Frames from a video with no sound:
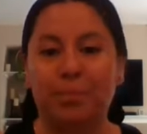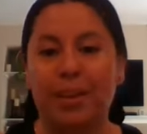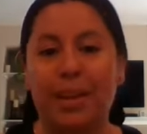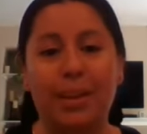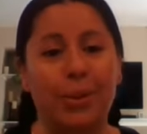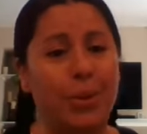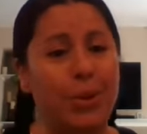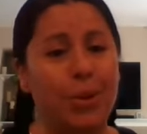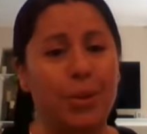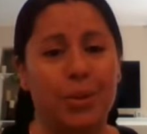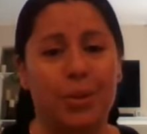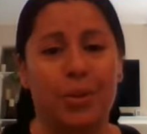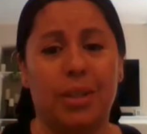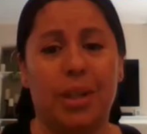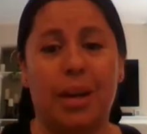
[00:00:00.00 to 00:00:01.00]
Lord knows
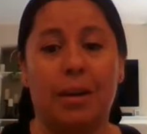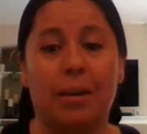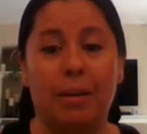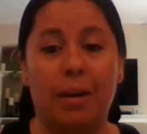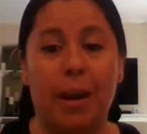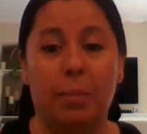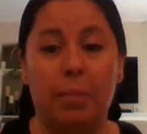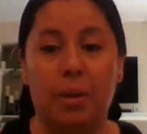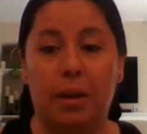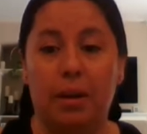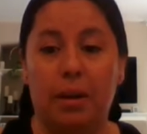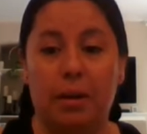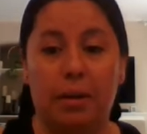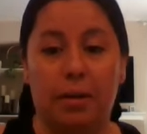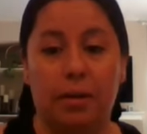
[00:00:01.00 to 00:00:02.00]
there's a lot of crap
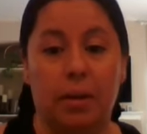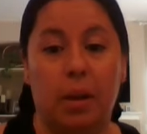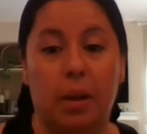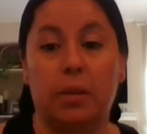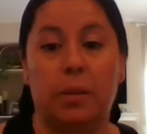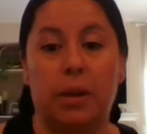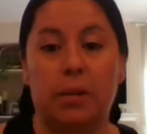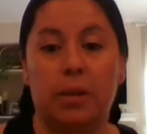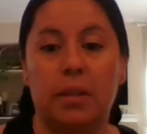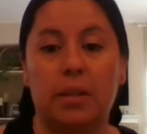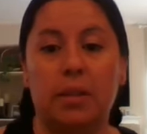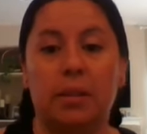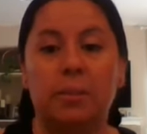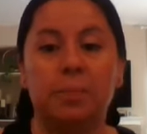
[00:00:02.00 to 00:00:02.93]
all around us.